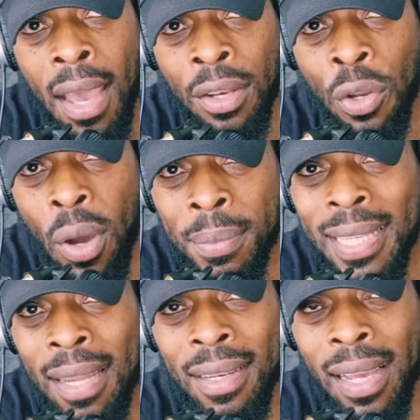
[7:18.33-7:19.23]
I know I'm
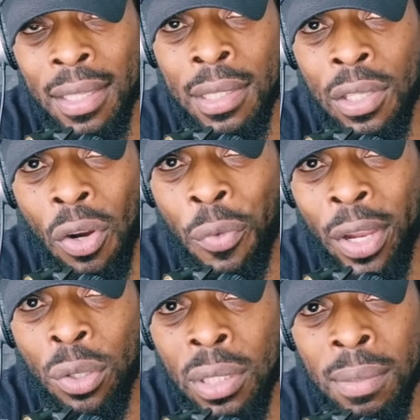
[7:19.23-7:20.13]
sounding like a stock
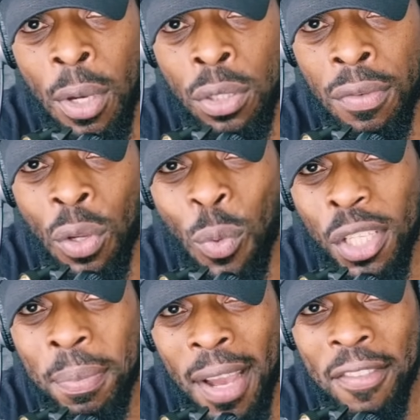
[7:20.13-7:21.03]
record because most of you
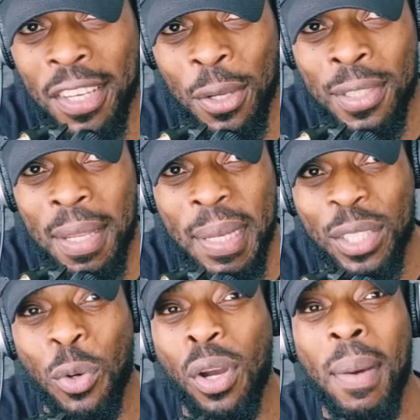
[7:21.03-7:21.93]
watch my videos, see me
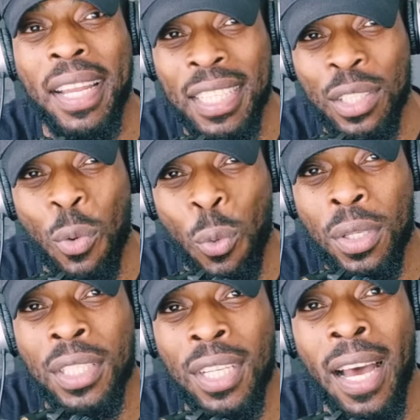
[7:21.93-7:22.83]
talk about this all
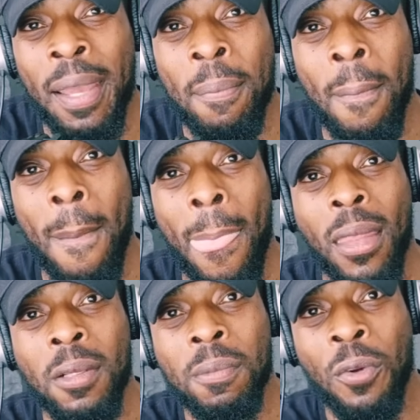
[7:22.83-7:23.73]
the time,
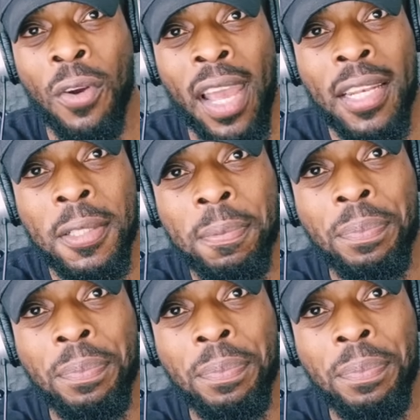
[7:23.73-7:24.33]
right?